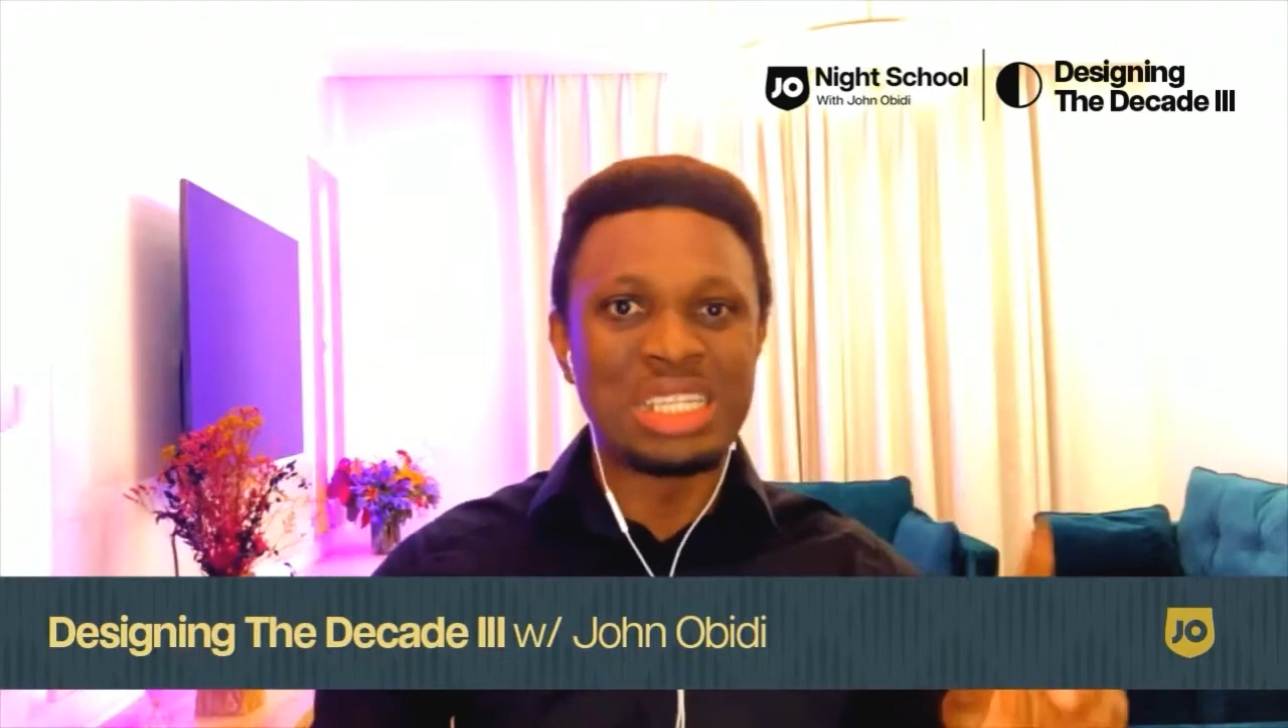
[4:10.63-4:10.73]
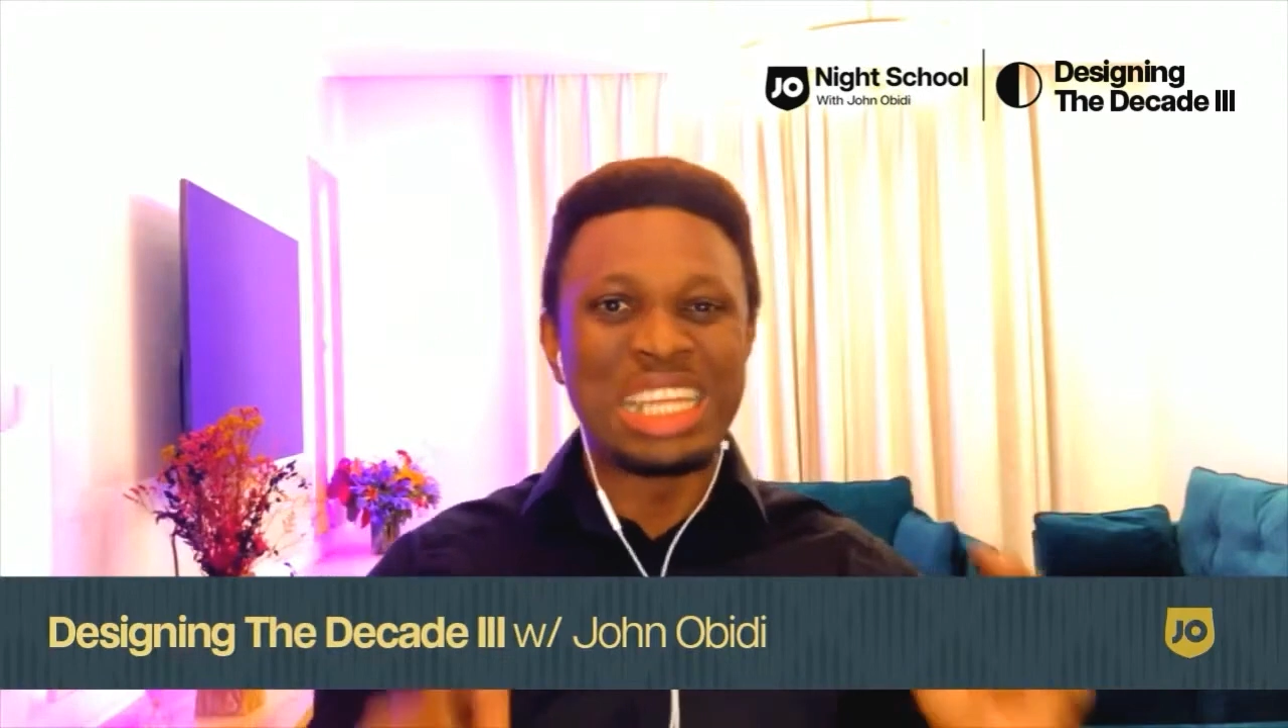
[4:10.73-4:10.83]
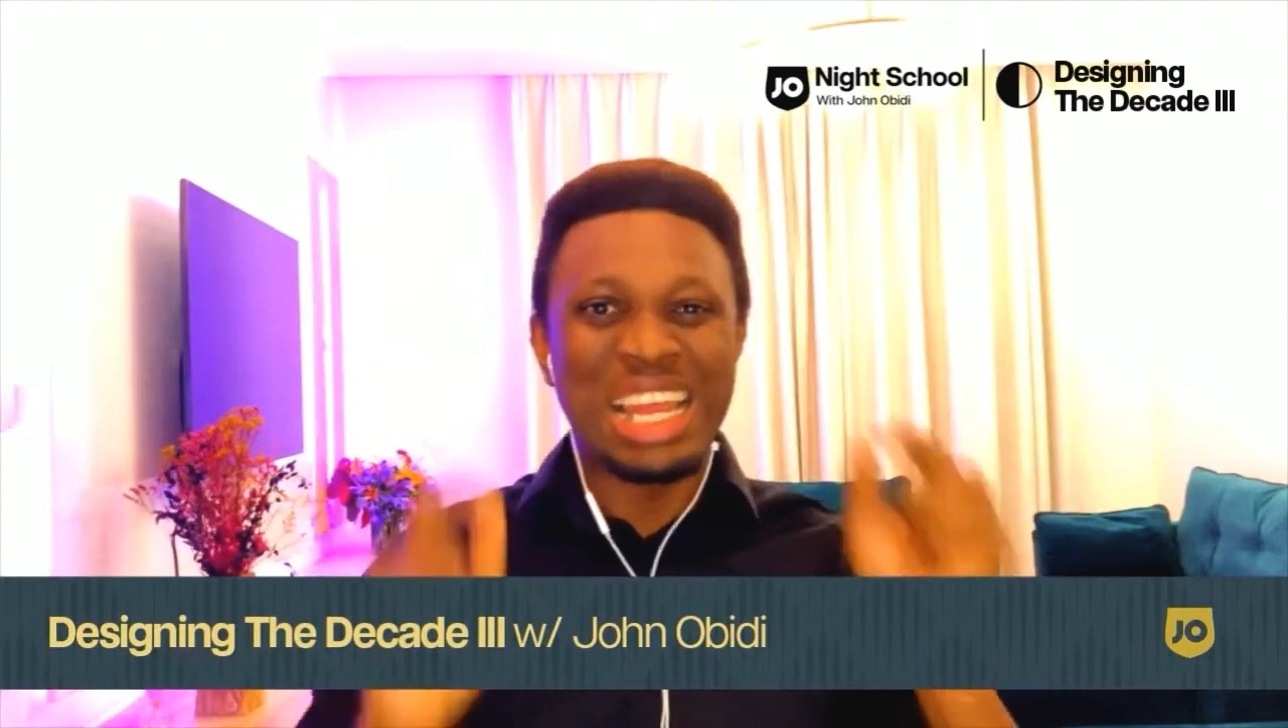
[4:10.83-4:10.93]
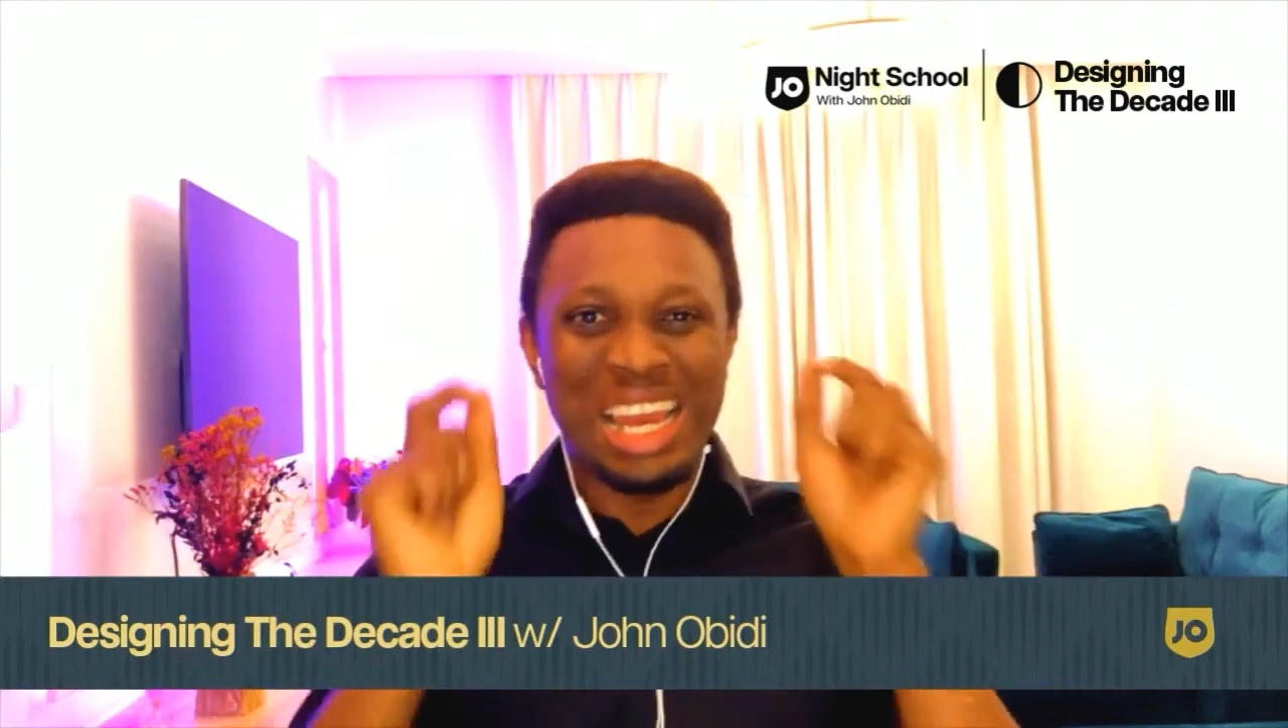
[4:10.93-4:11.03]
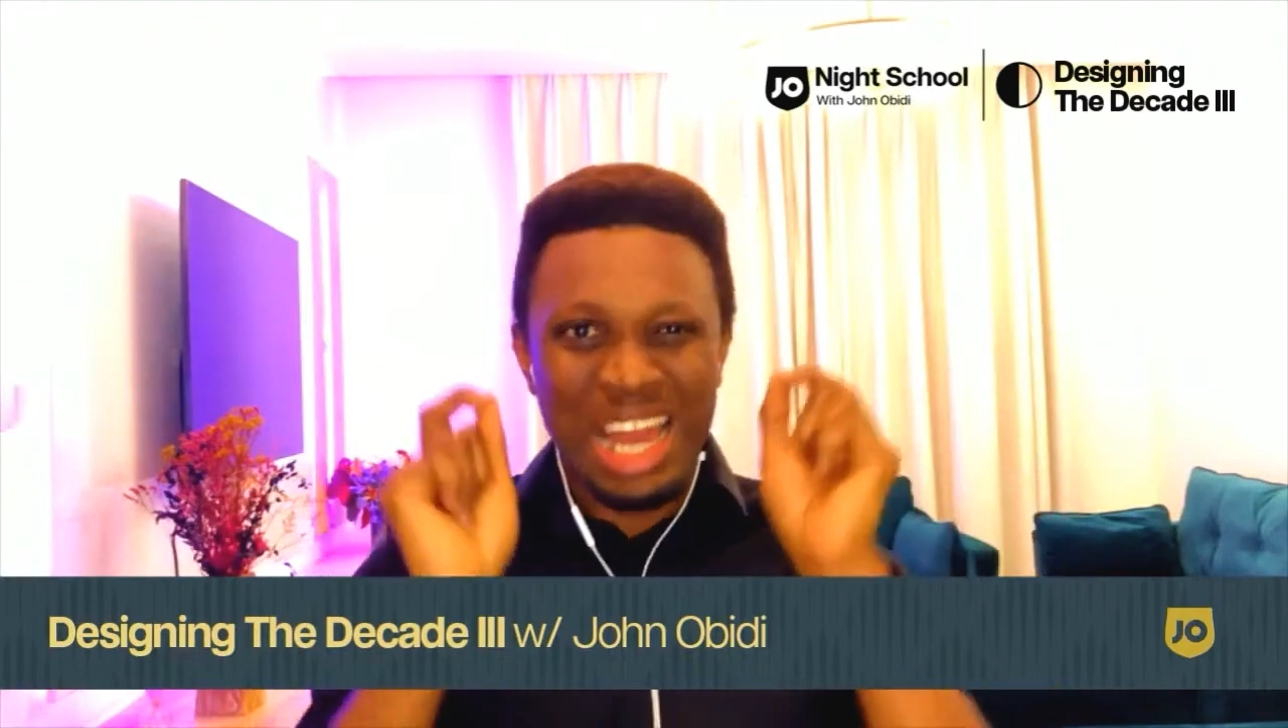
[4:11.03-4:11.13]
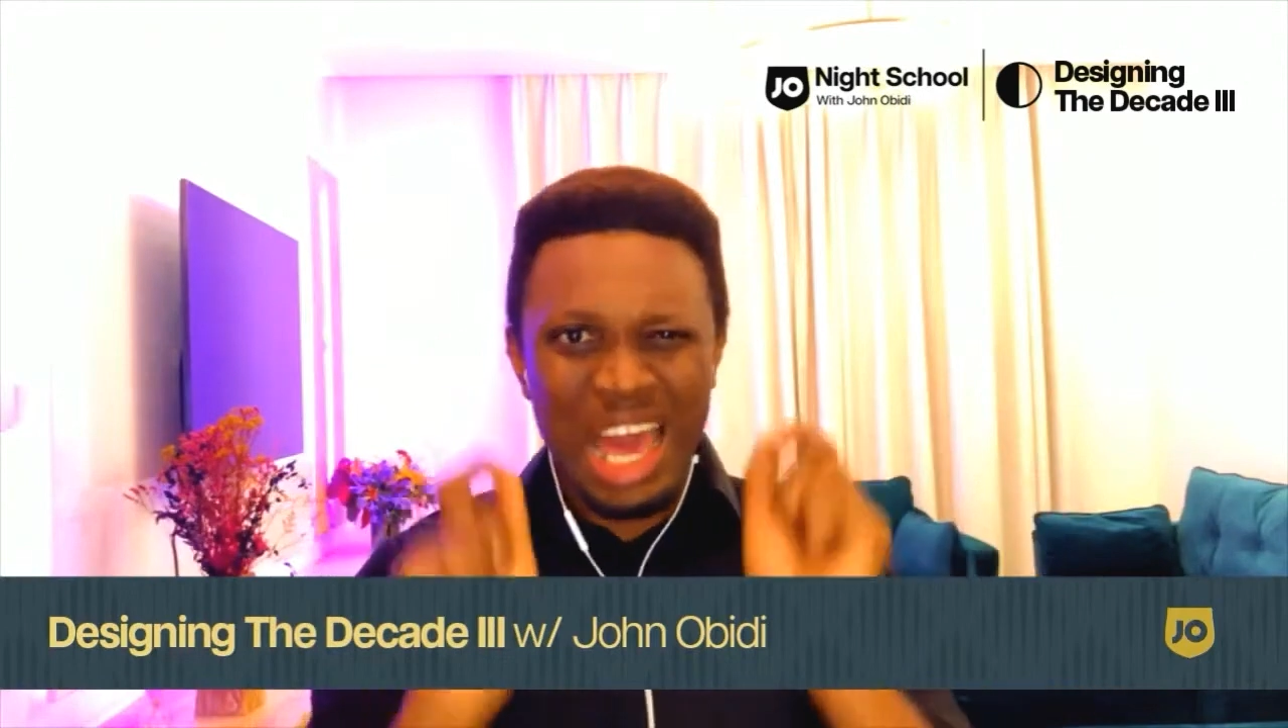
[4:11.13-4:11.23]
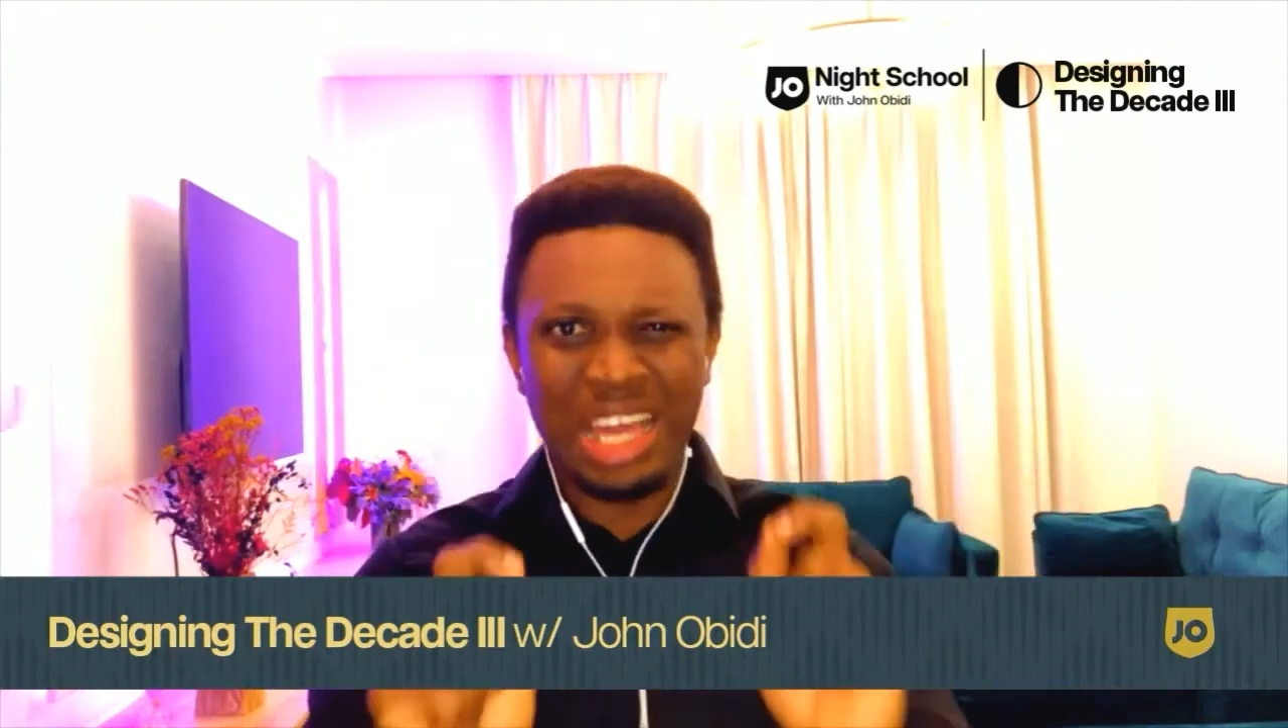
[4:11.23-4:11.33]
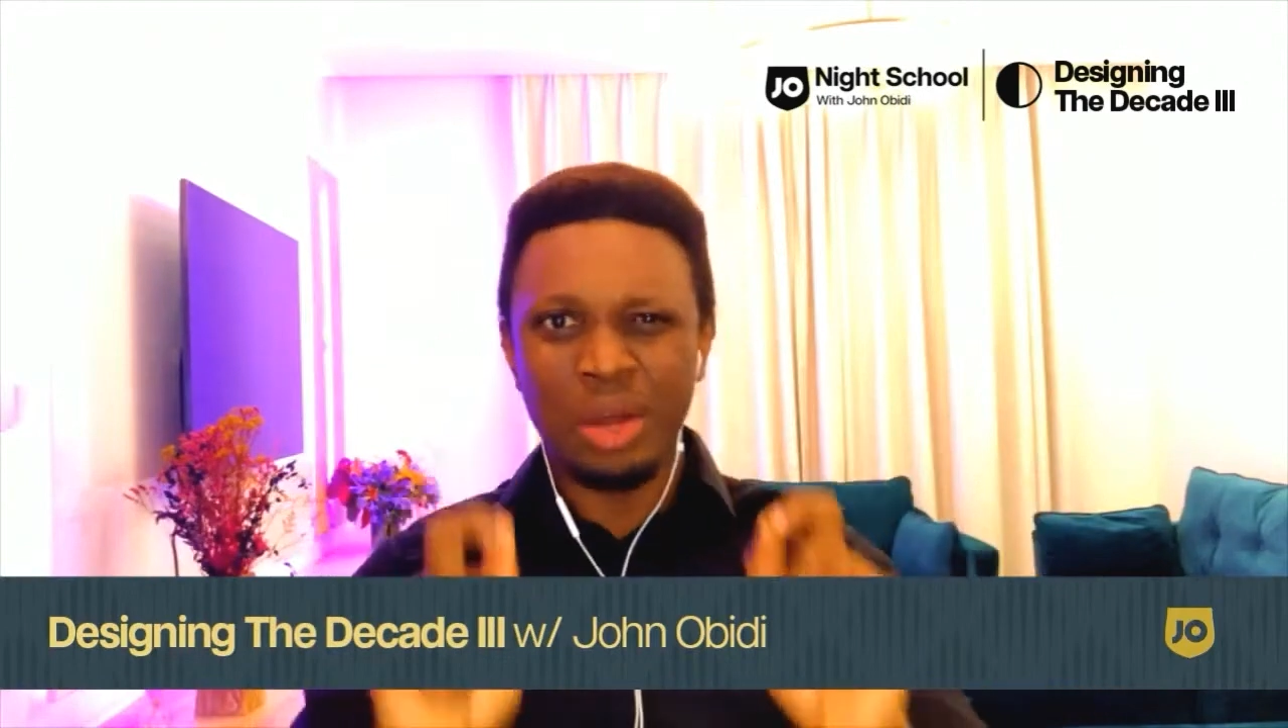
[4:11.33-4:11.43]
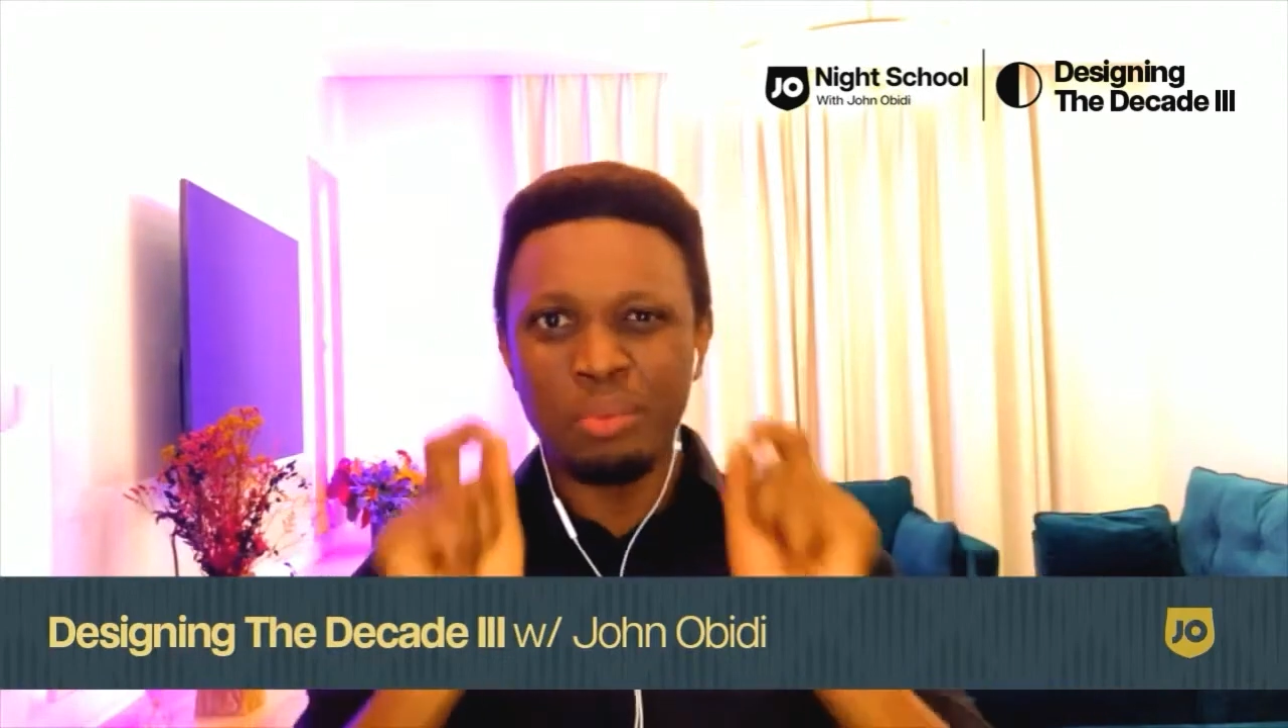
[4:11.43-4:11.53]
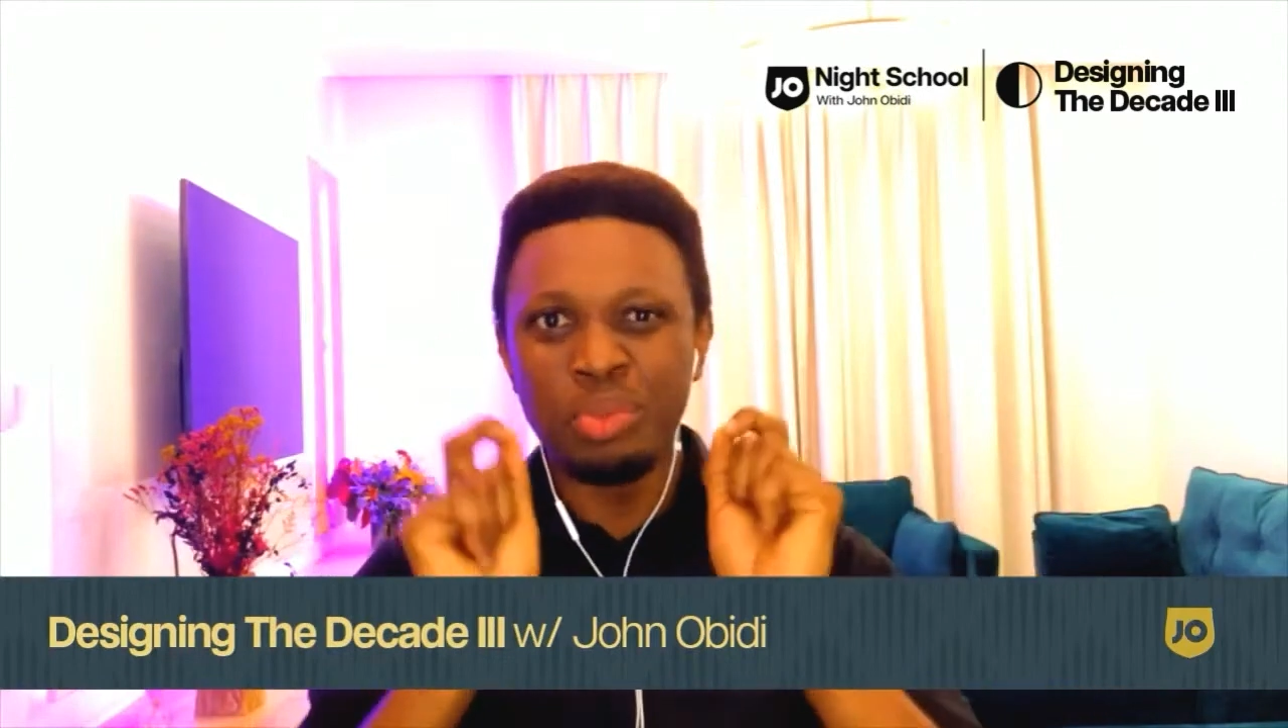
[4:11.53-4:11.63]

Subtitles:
They like